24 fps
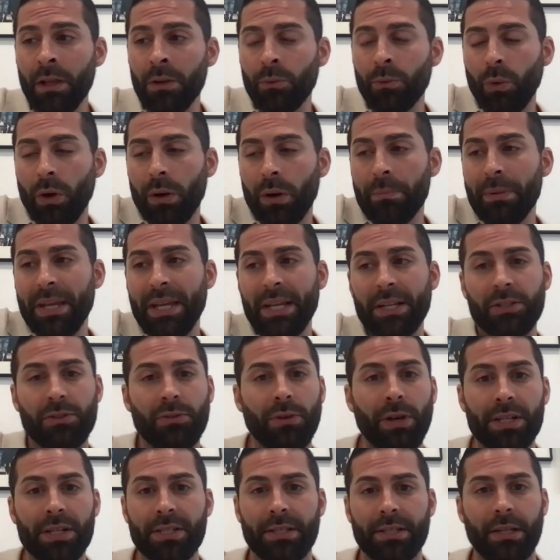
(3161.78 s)
We're being
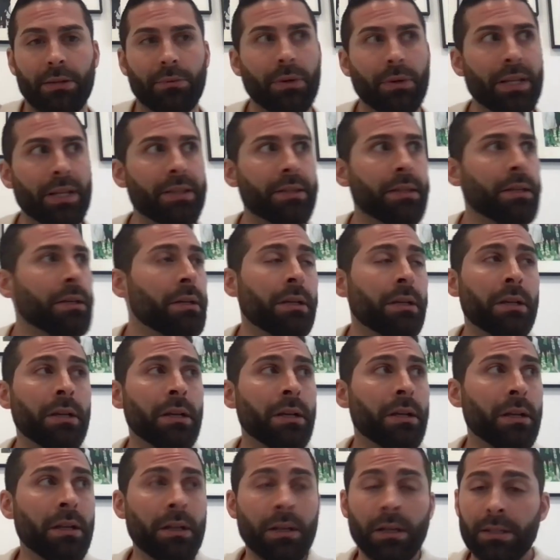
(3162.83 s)
trusted with
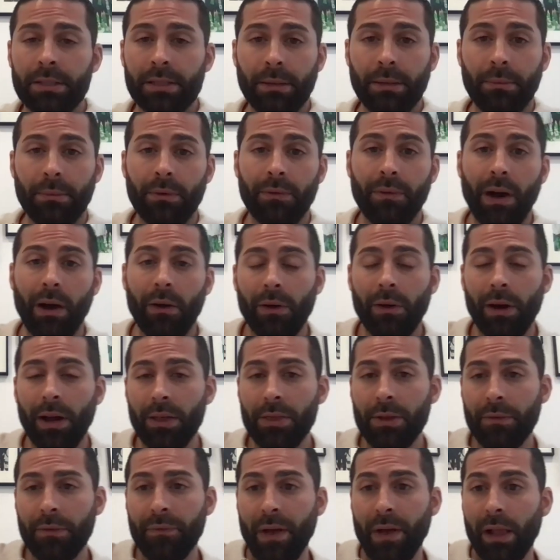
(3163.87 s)
some of our
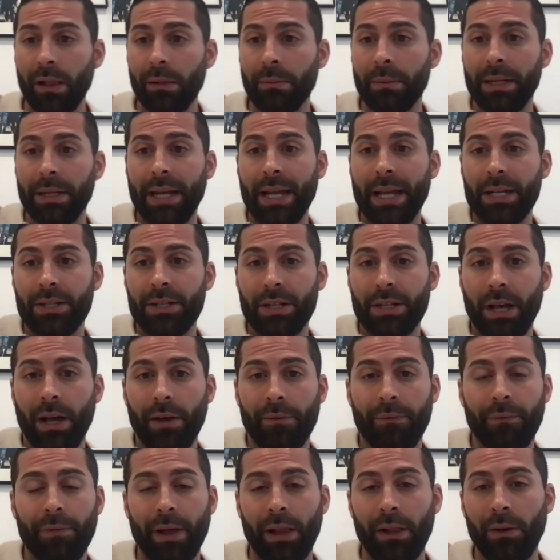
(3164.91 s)
other fellow
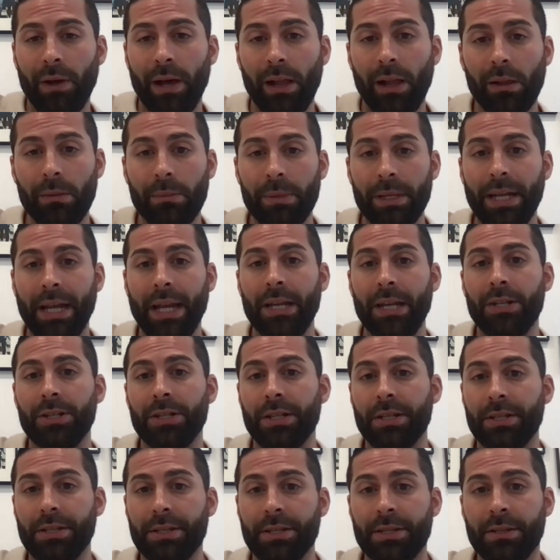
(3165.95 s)
Elliman
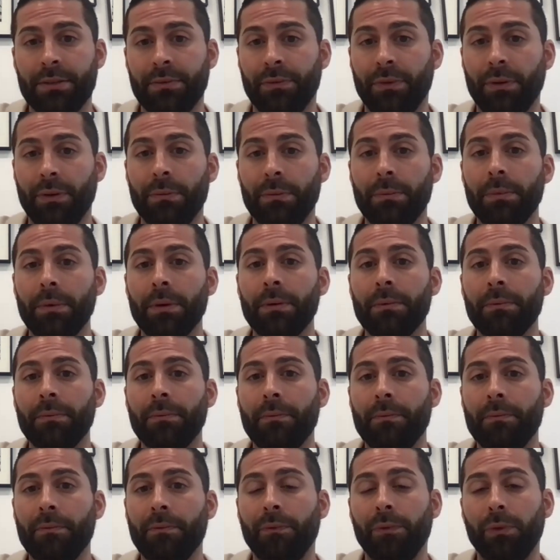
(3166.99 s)
agents from
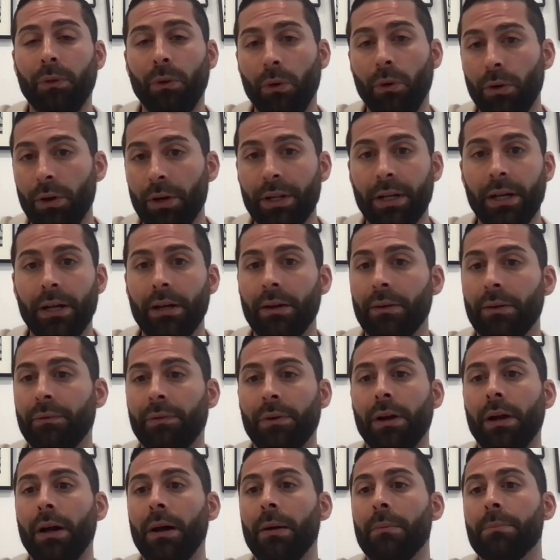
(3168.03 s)
Florida,
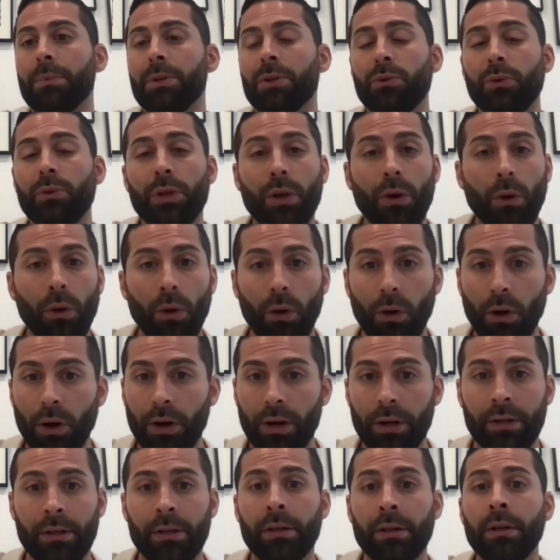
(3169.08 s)
from New
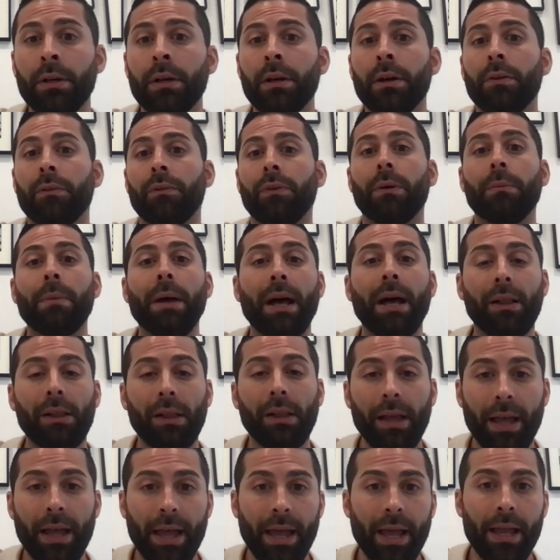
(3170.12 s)
York, from
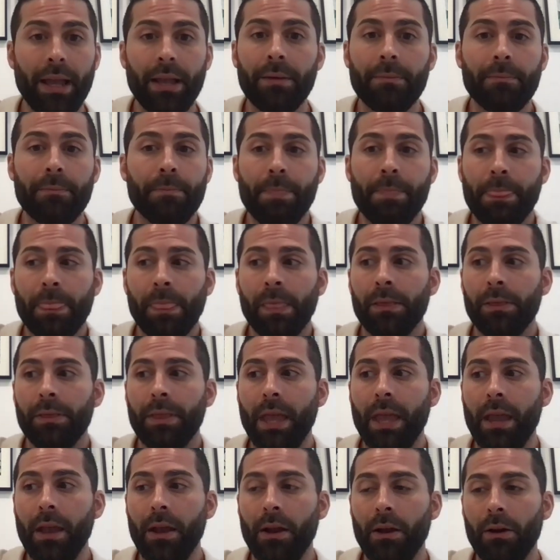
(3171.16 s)
LA.
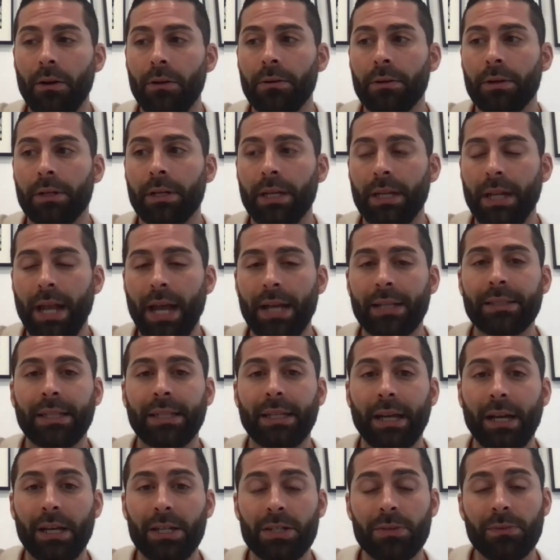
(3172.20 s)
They're
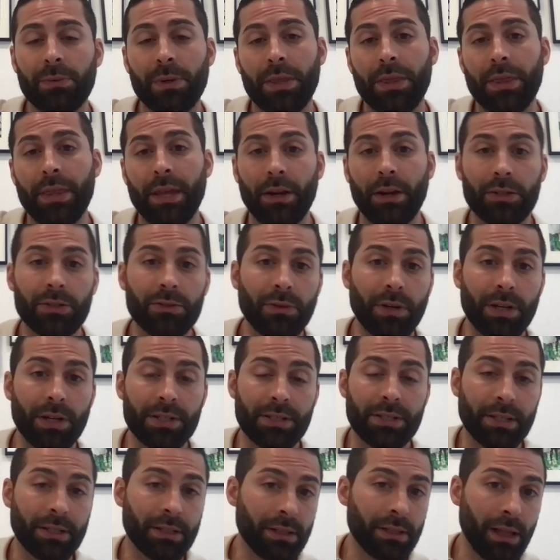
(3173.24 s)
connecting us with their
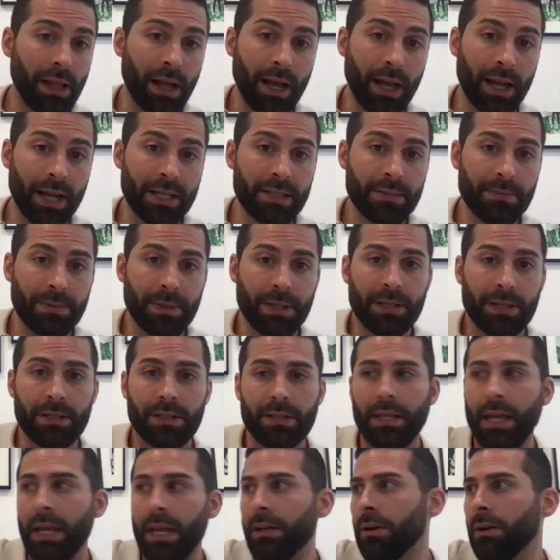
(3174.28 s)
trusted clients because
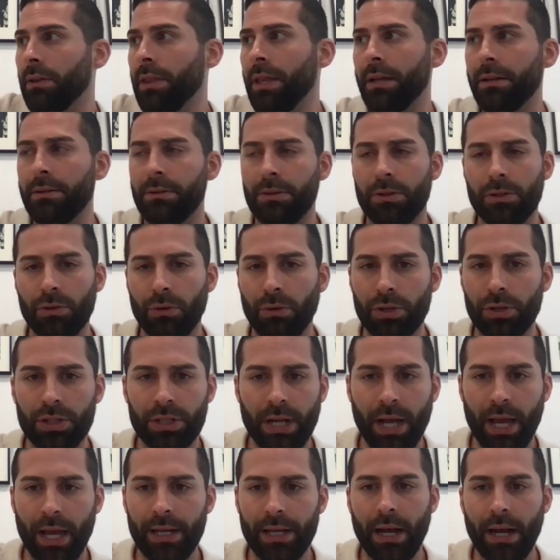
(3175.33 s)
they know that George
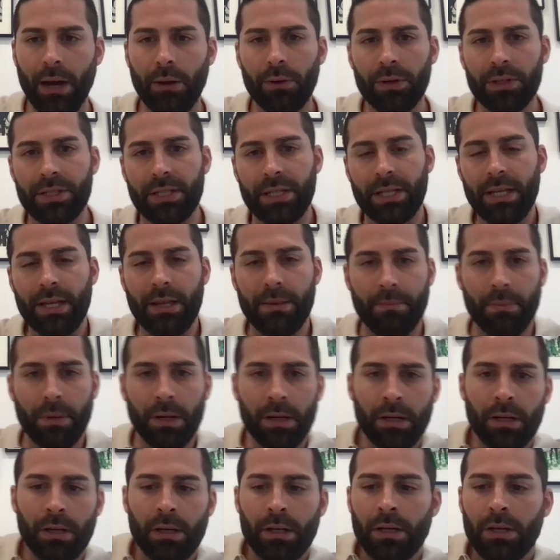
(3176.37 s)
and I and our
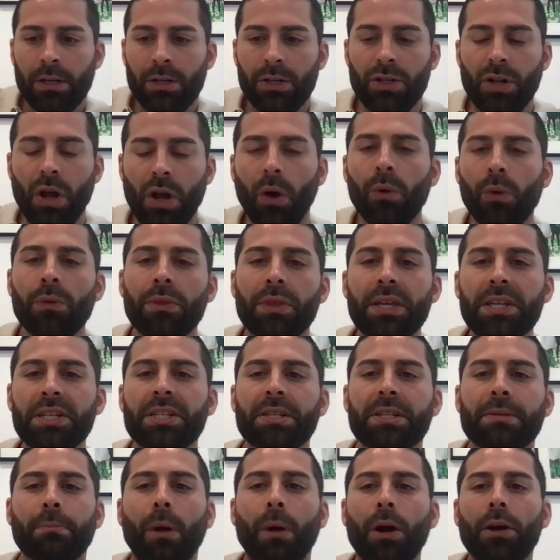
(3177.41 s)
team know
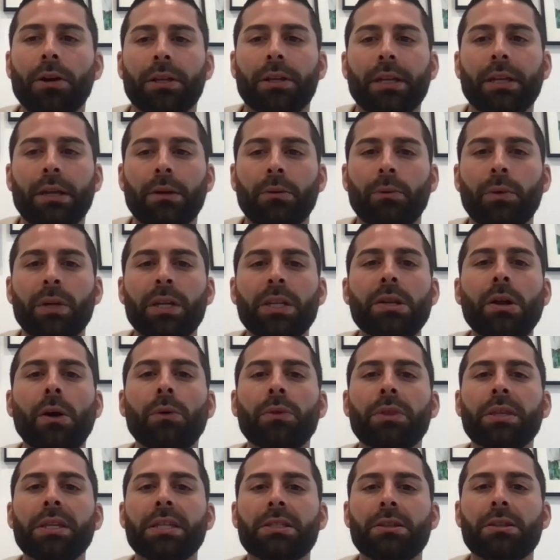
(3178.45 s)
this market. We know
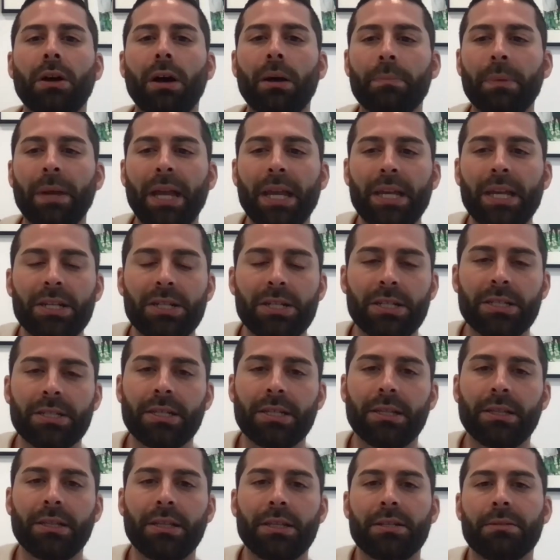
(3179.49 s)
the top agents
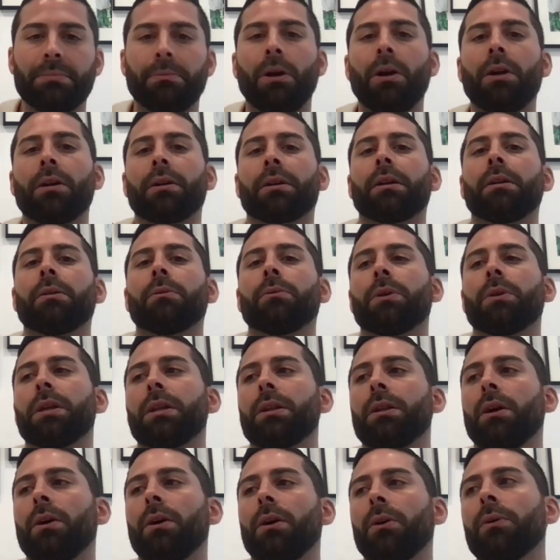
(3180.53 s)
in this market. We
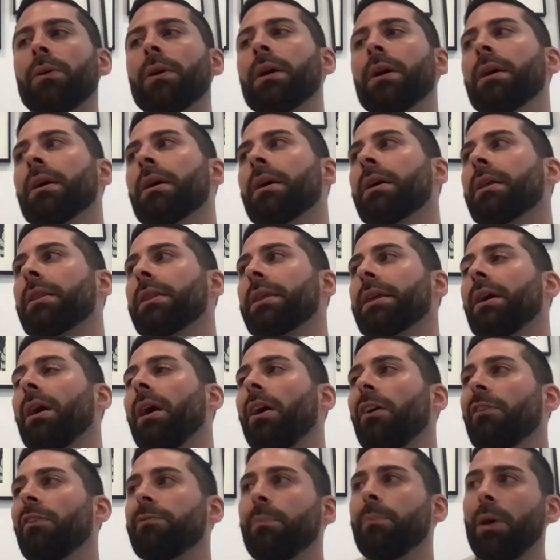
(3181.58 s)
know the
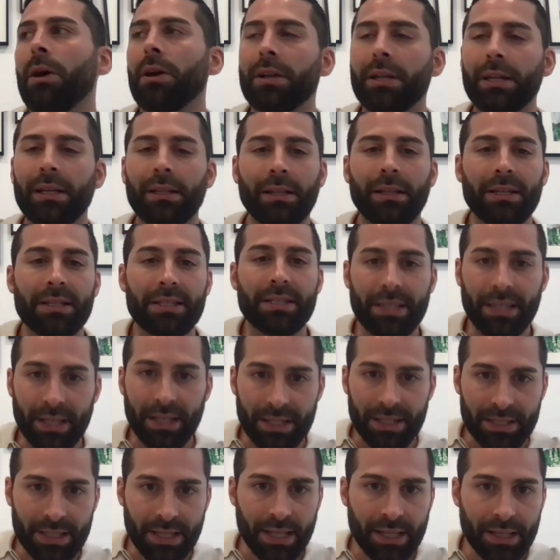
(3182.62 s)
off-market
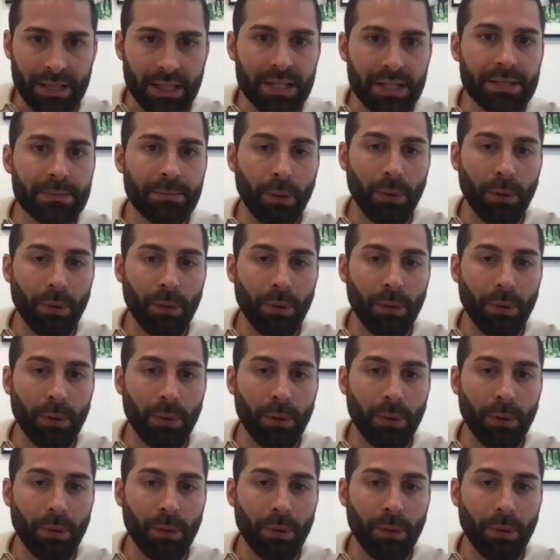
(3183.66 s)
listings in this